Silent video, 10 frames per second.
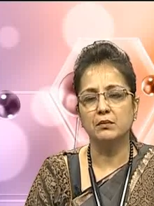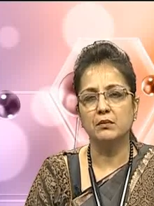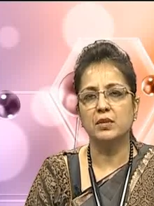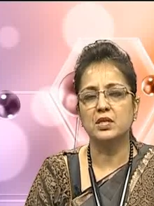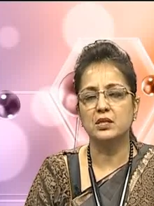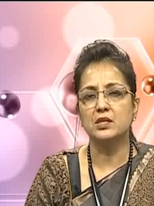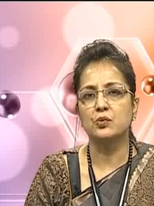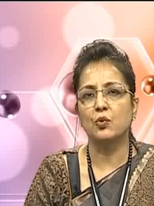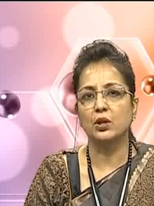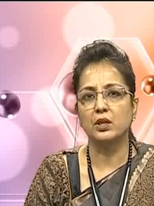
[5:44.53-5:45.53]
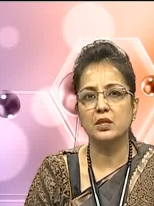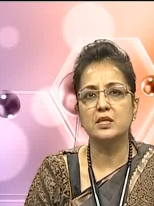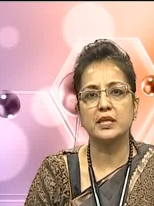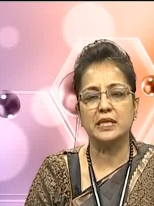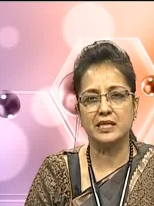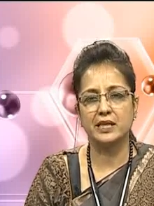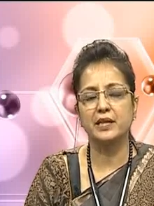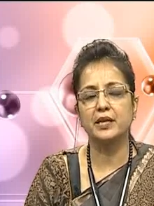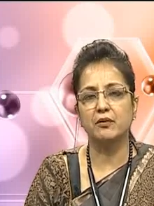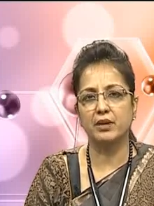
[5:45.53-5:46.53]
but since water is easily
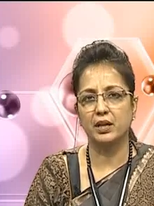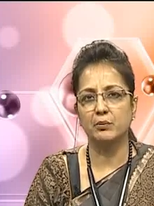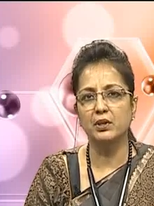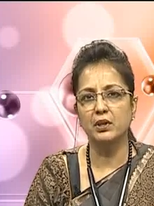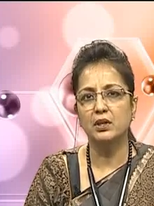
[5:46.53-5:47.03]
available,